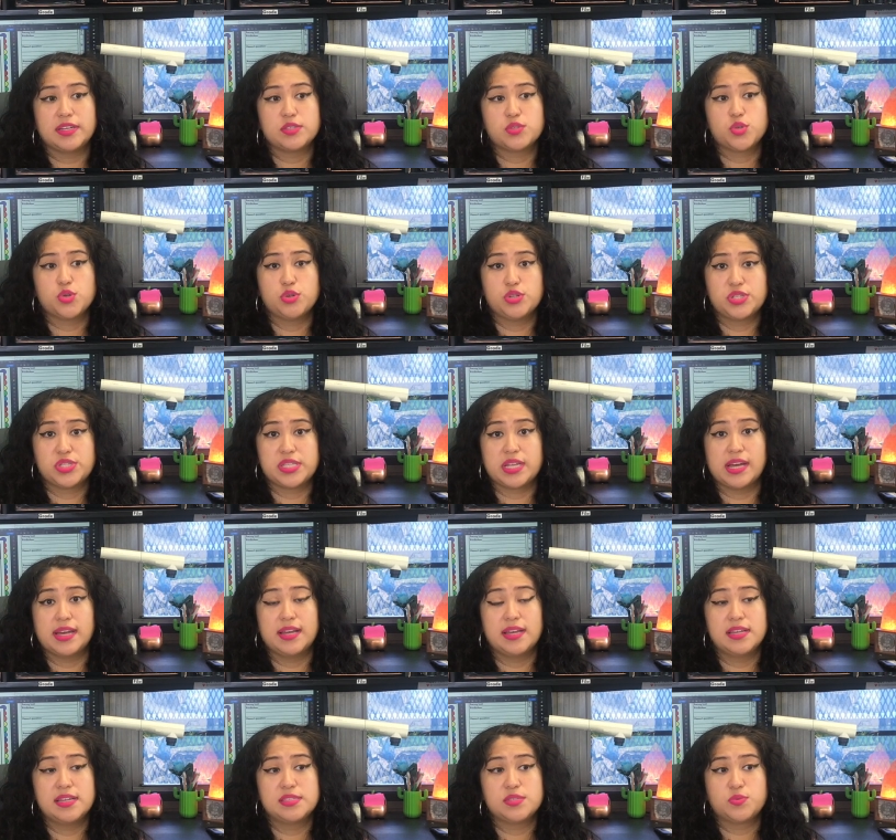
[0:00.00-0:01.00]
Towards the
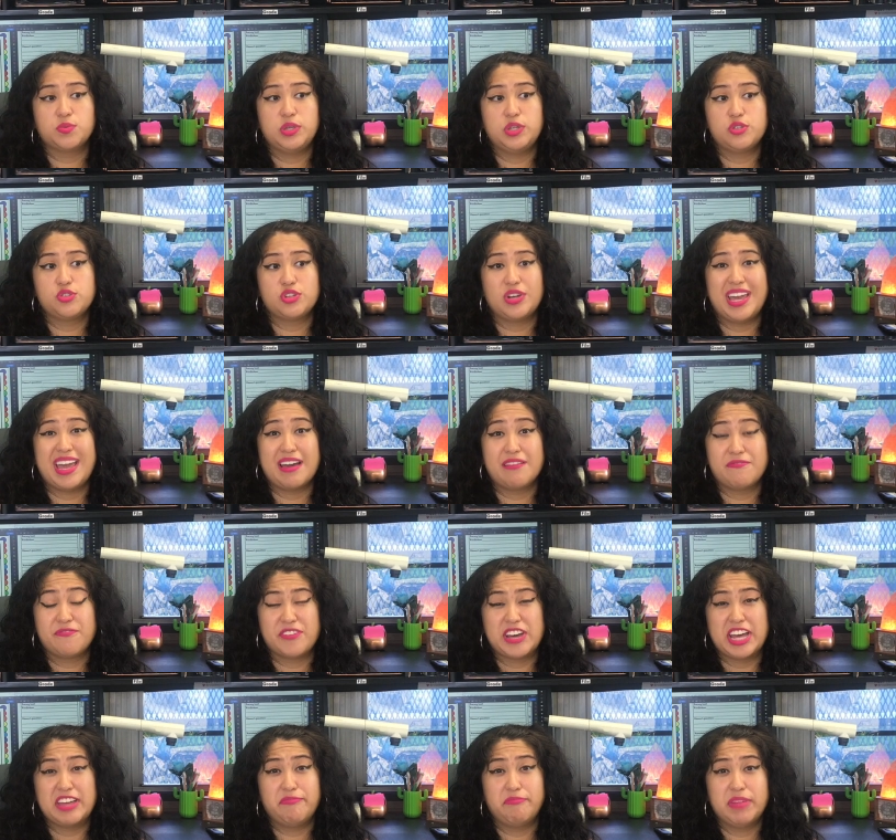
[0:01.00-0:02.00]
end, we usually have
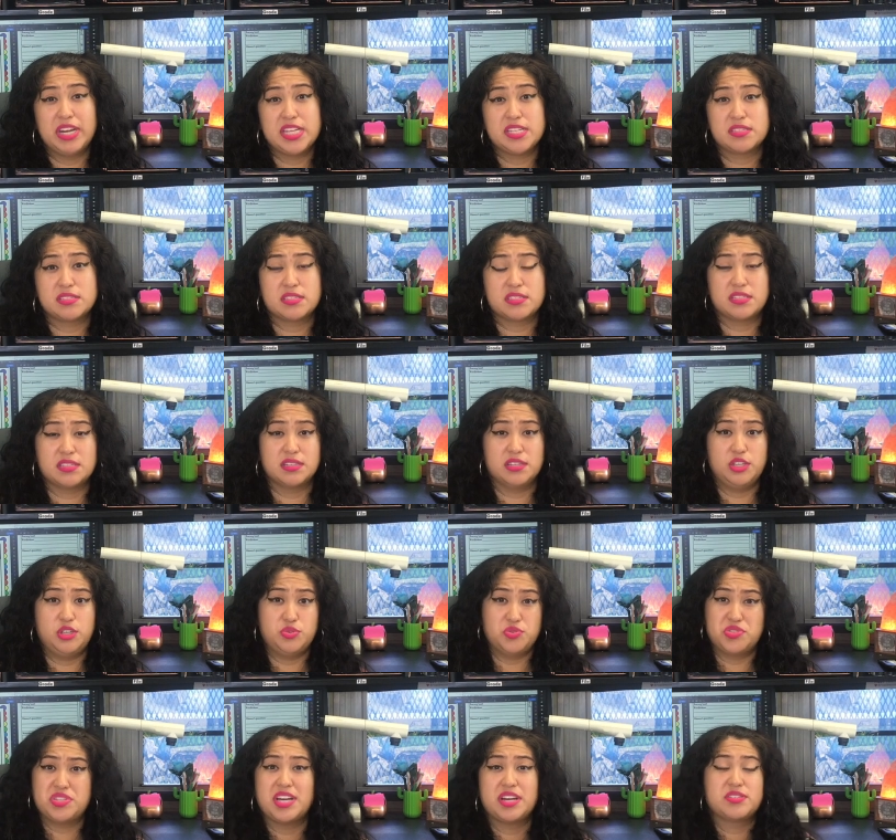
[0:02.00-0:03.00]
5 minutes to
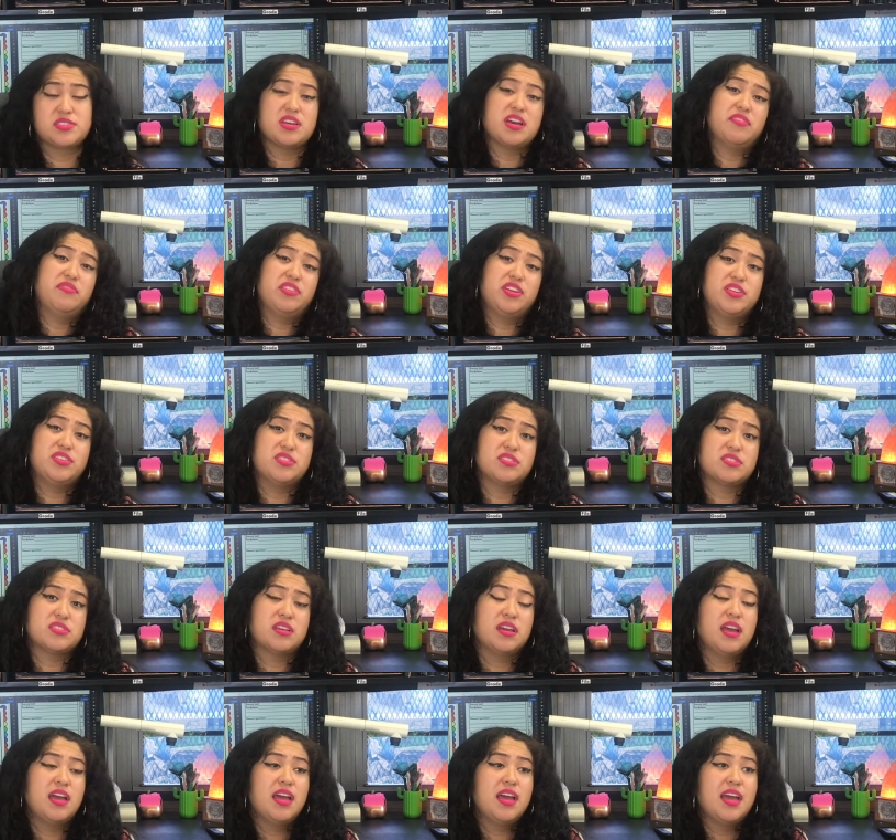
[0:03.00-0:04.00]
use text evidence.
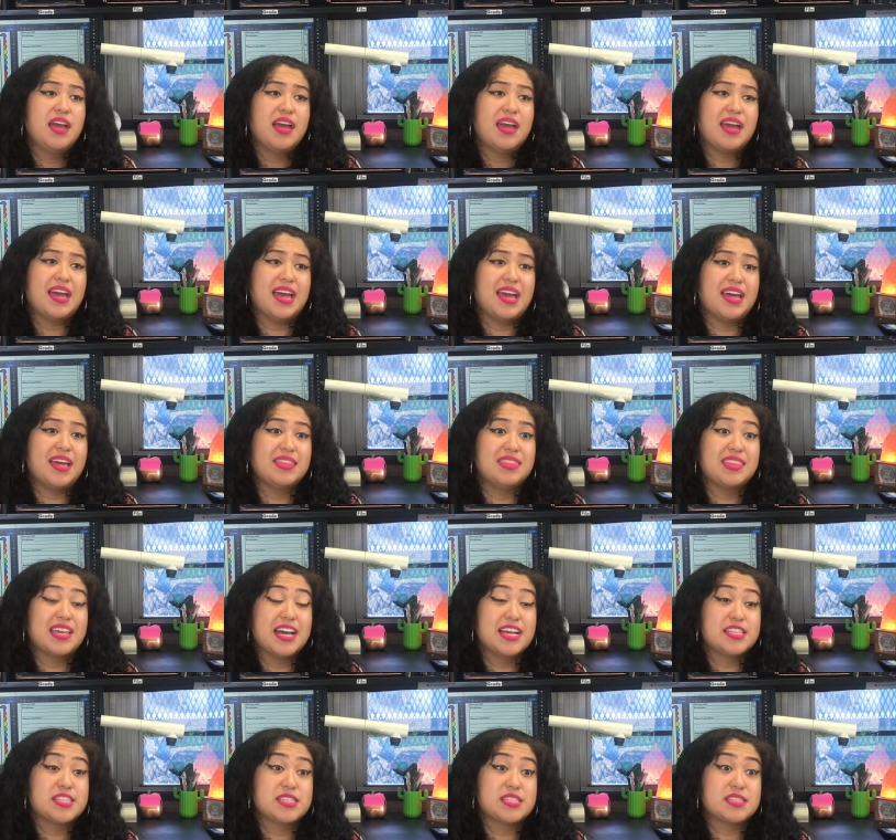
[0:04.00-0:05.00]
And
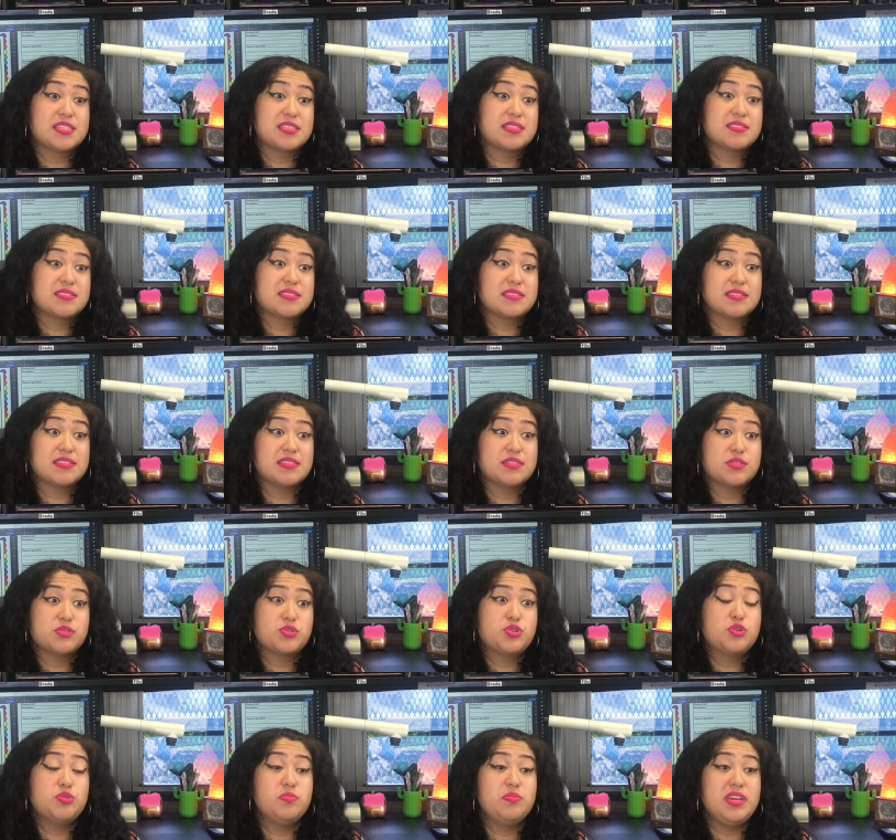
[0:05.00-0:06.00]
that's,
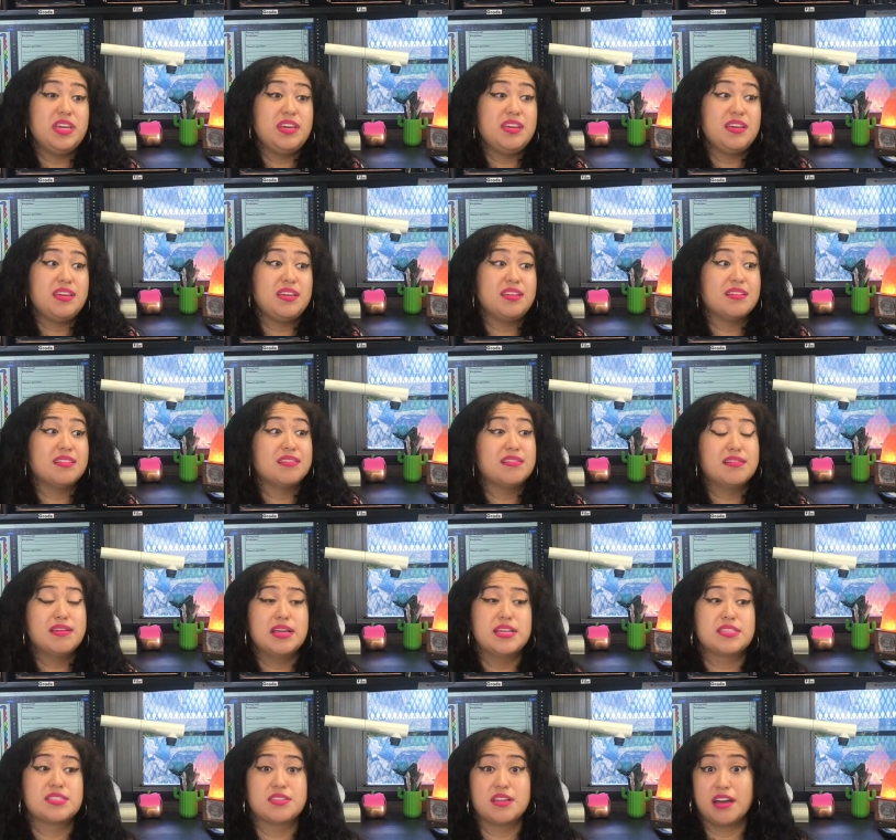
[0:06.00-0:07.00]
to me,
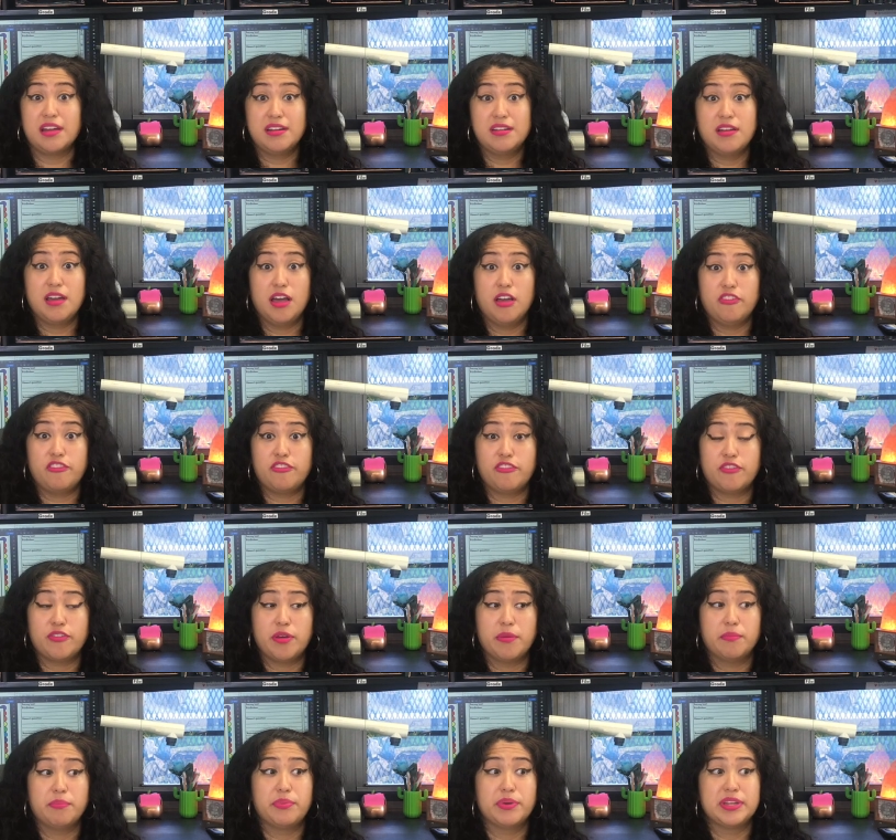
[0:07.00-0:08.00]
it's not enough,
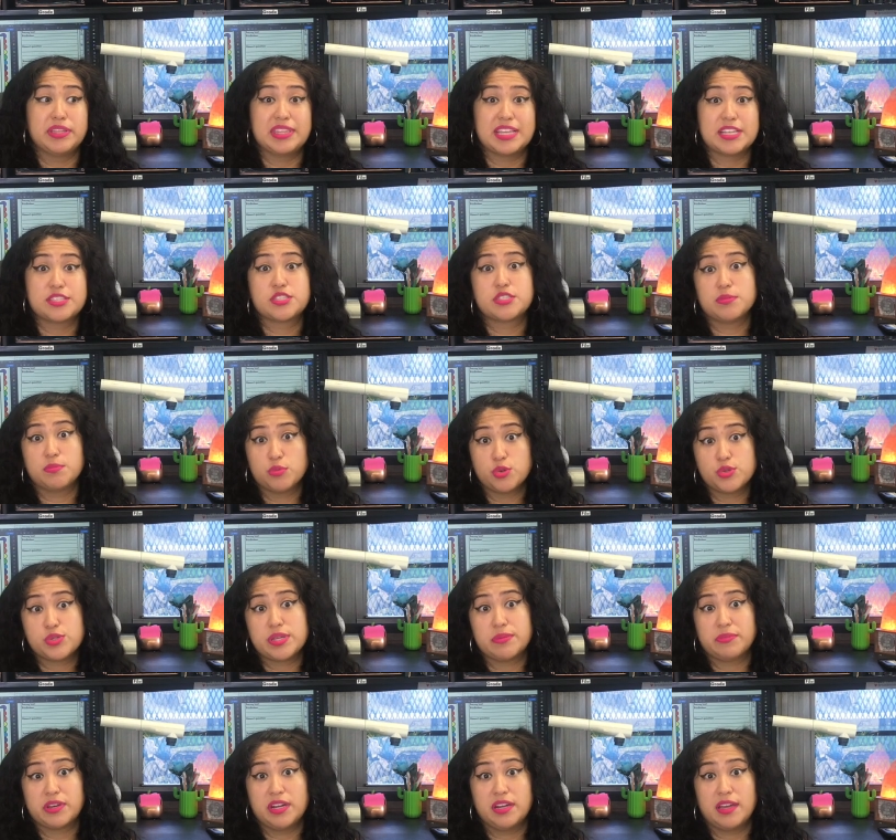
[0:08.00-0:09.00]
but that's the most
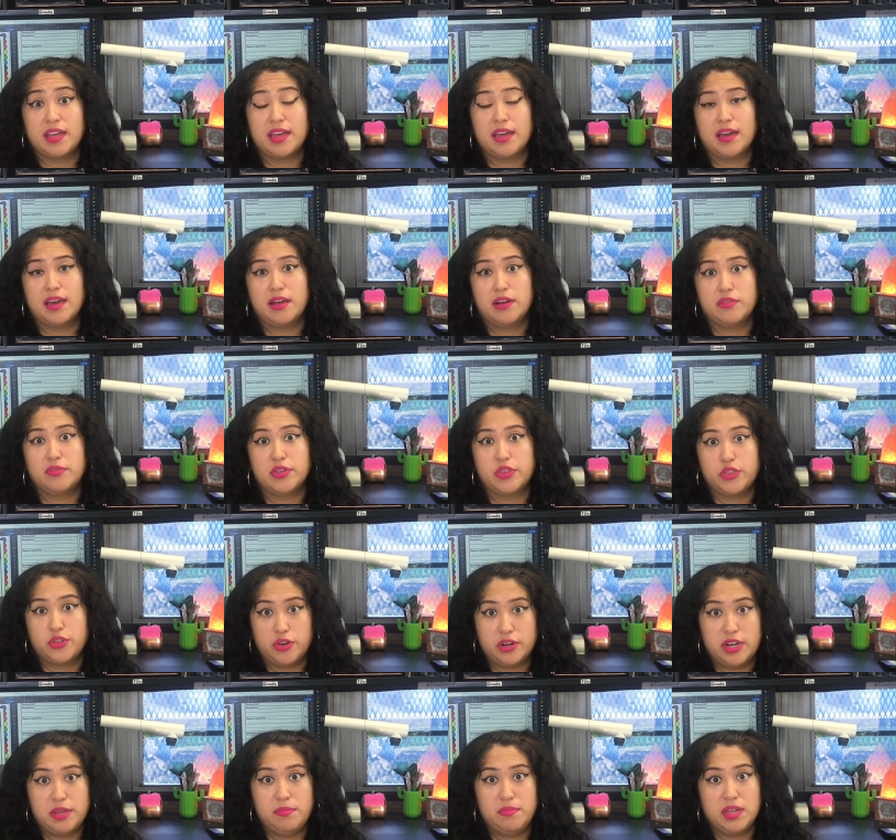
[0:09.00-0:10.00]
I'm going to get out of a
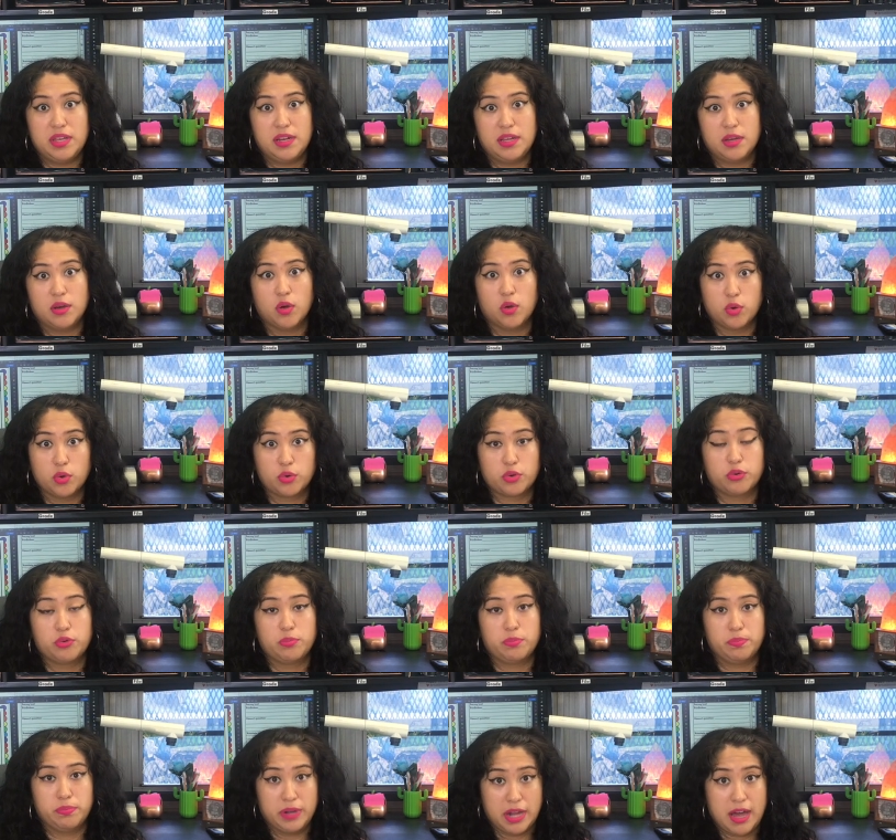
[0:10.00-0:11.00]
30-minute whole
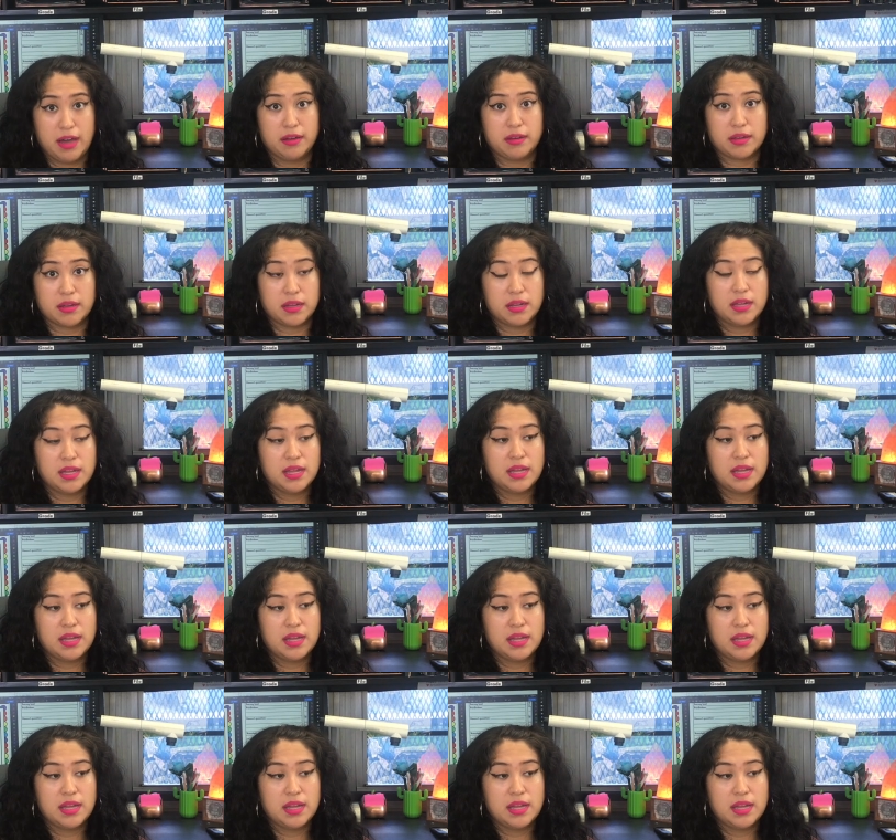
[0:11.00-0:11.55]
group block.